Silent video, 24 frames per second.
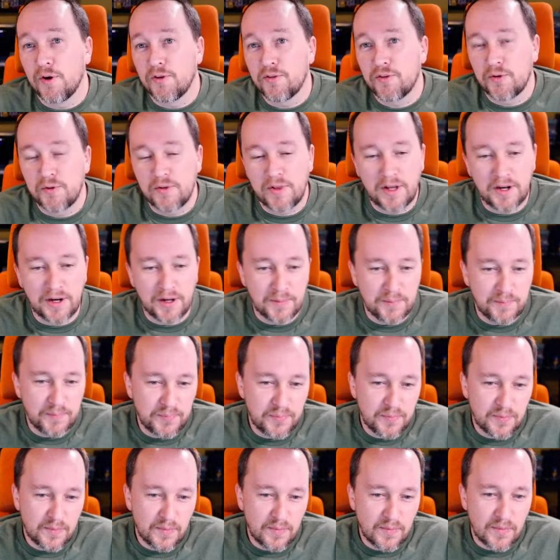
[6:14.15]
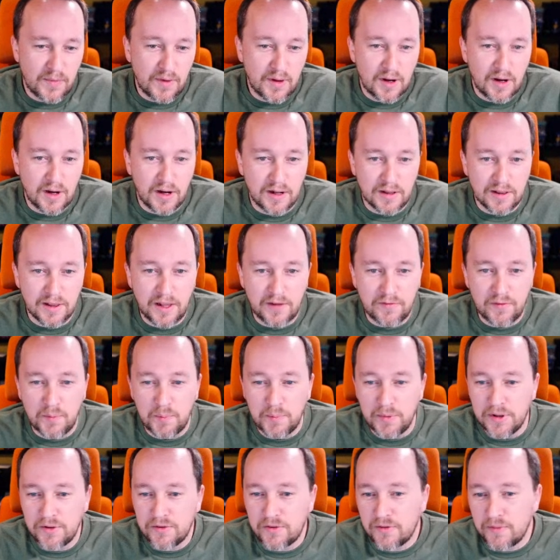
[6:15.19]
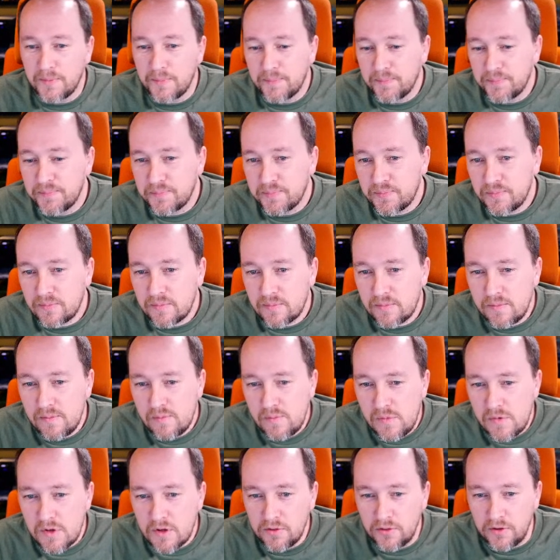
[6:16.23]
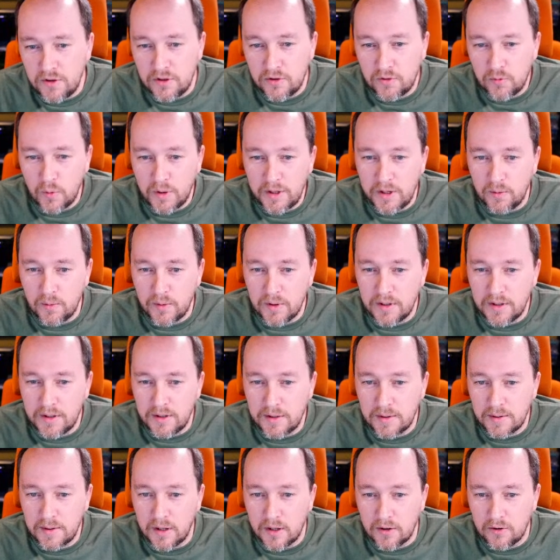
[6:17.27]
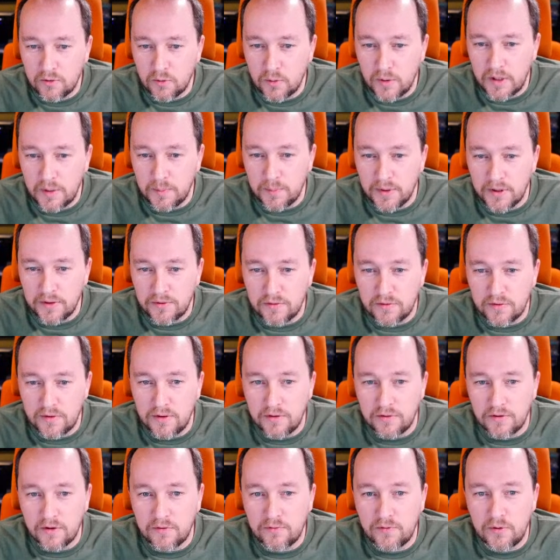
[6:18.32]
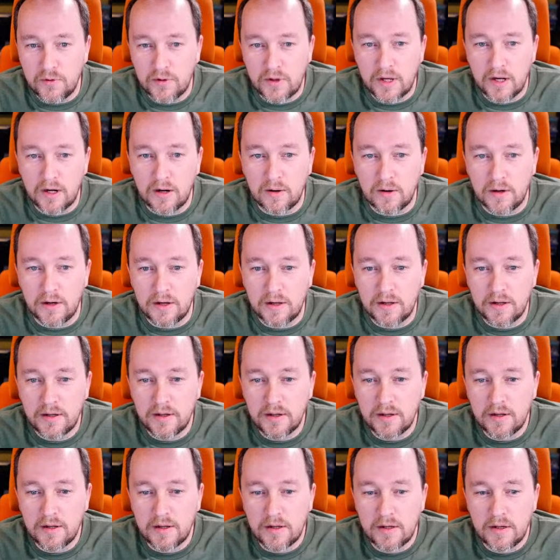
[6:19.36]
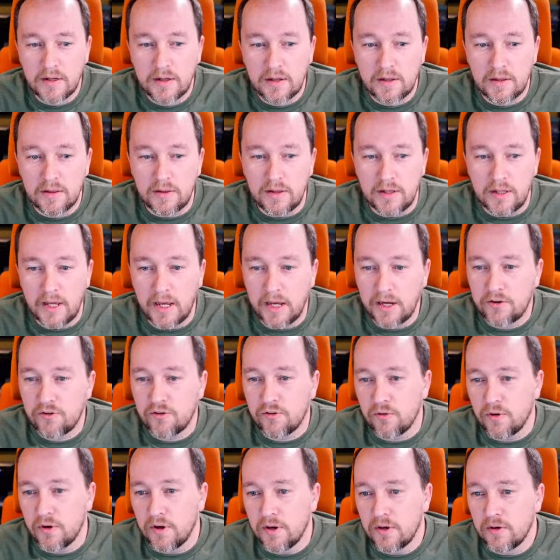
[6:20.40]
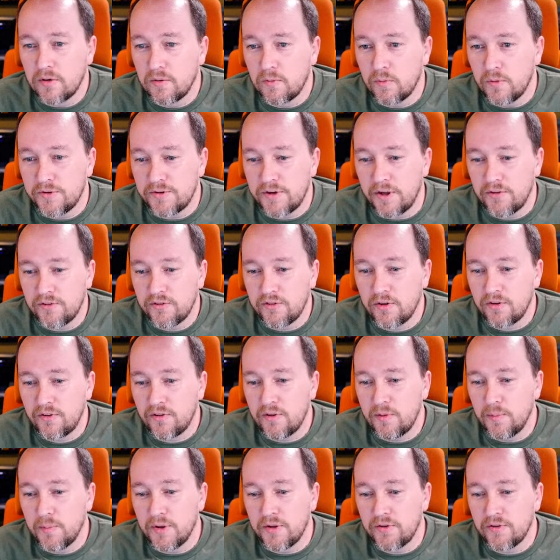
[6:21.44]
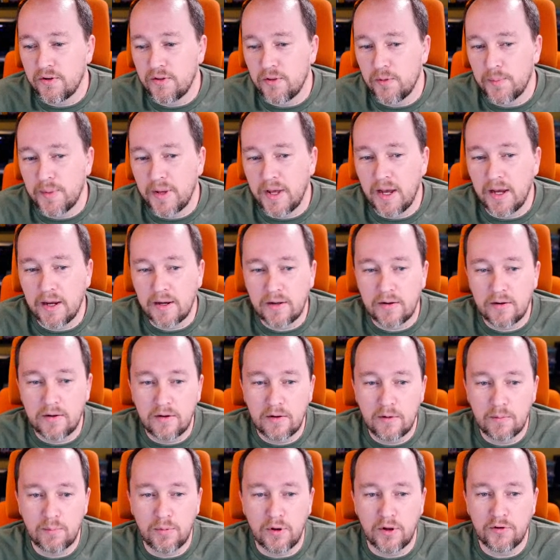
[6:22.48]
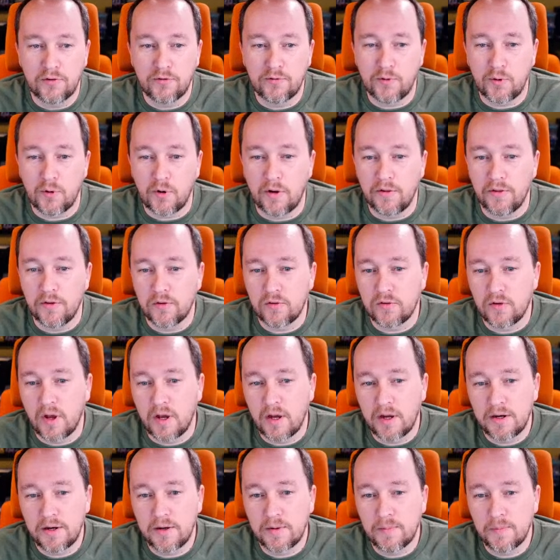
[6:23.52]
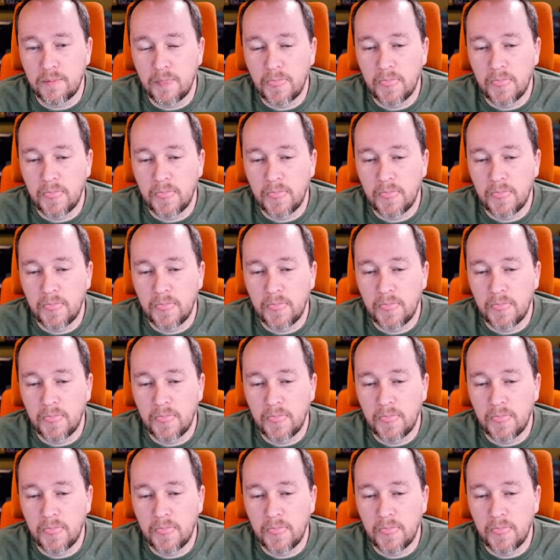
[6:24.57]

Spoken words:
I screwed that up. 11 bits. The 21 or 20 bits is if you carry the extra, which has 16 bits on the back, plus 4 on the side.